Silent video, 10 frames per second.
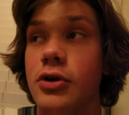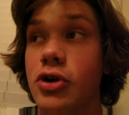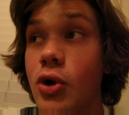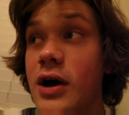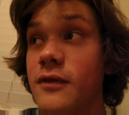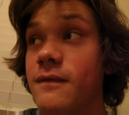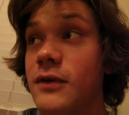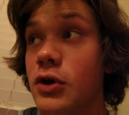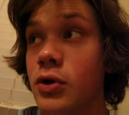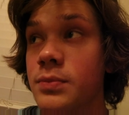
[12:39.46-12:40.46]
go out and
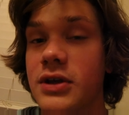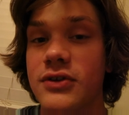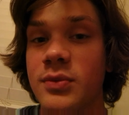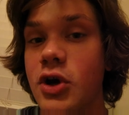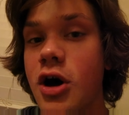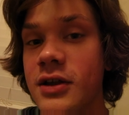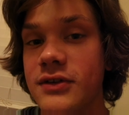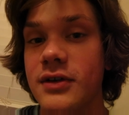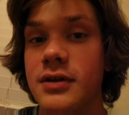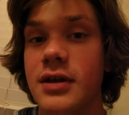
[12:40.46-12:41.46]
film, get some
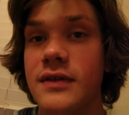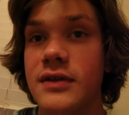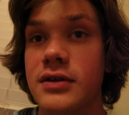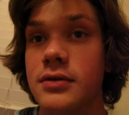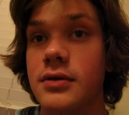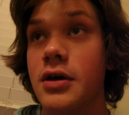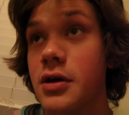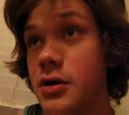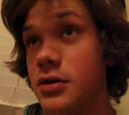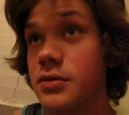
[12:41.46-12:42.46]
content, and then
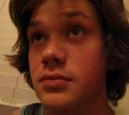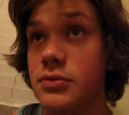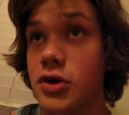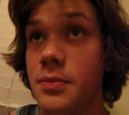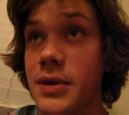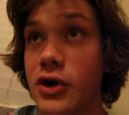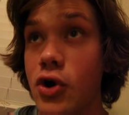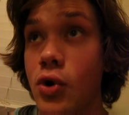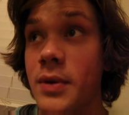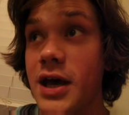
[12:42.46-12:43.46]
uh, come back
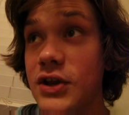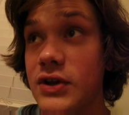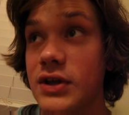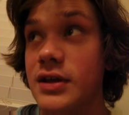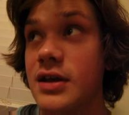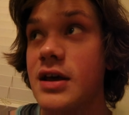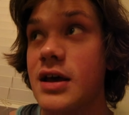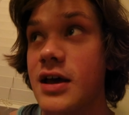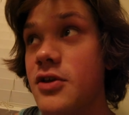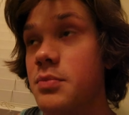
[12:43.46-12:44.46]
home, edit it,
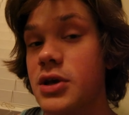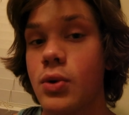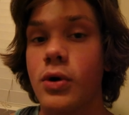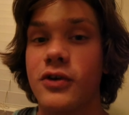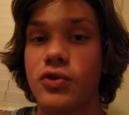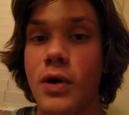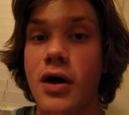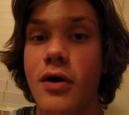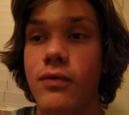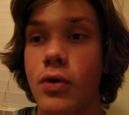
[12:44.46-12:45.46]
and then be at work at
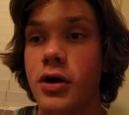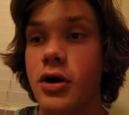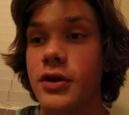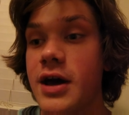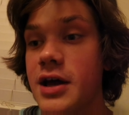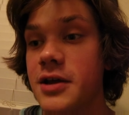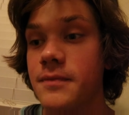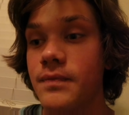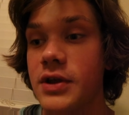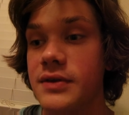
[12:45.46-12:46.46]
12, work all night,
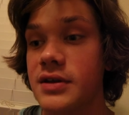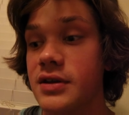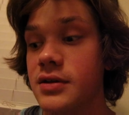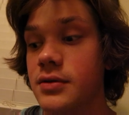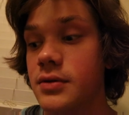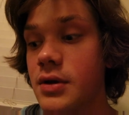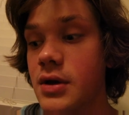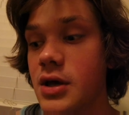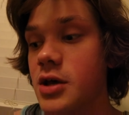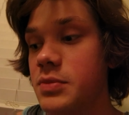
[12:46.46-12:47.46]
and then
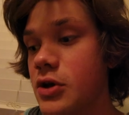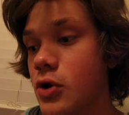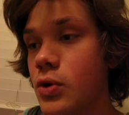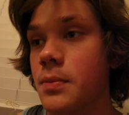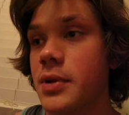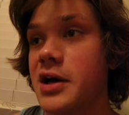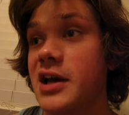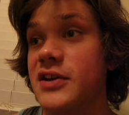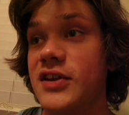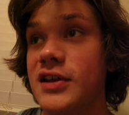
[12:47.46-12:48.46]
be home
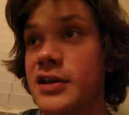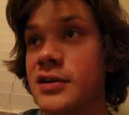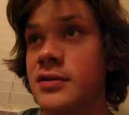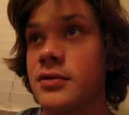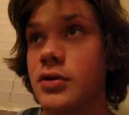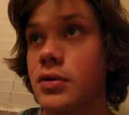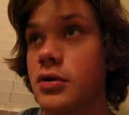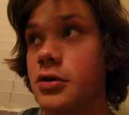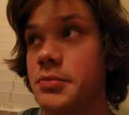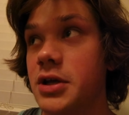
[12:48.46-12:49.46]
by 10
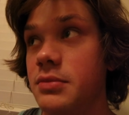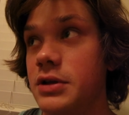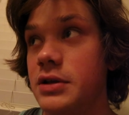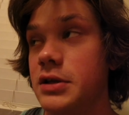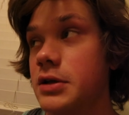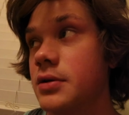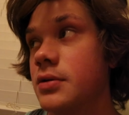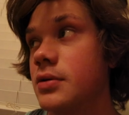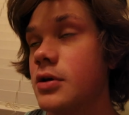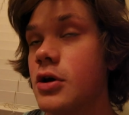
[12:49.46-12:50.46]
or maybe.
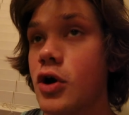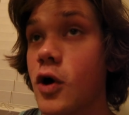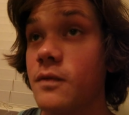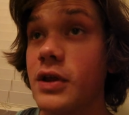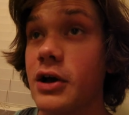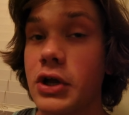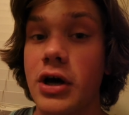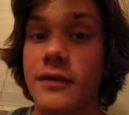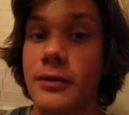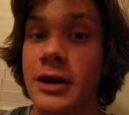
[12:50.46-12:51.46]
Hopefully, I'll get
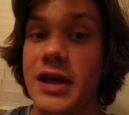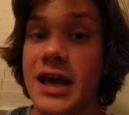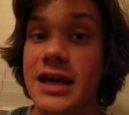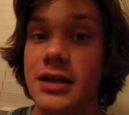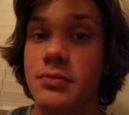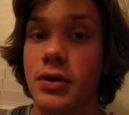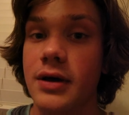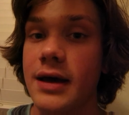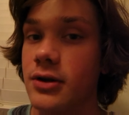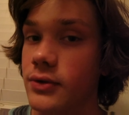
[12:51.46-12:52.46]
off around 8,
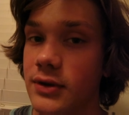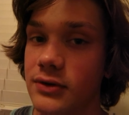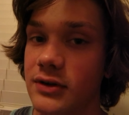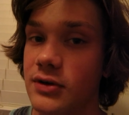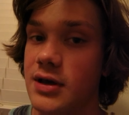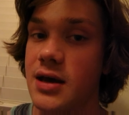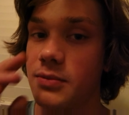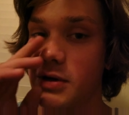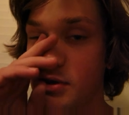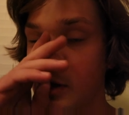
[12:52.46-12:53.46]
but I don't think that's going to
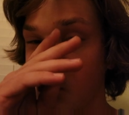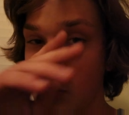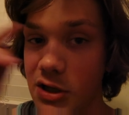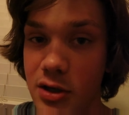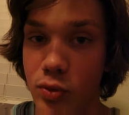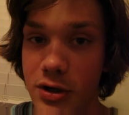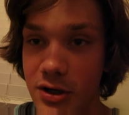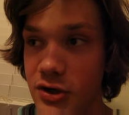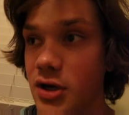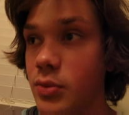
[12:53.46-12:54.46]
happen. I think I'm going to end up
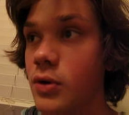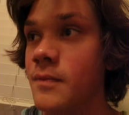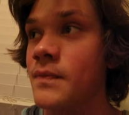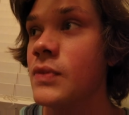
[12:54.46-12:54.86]
working a double.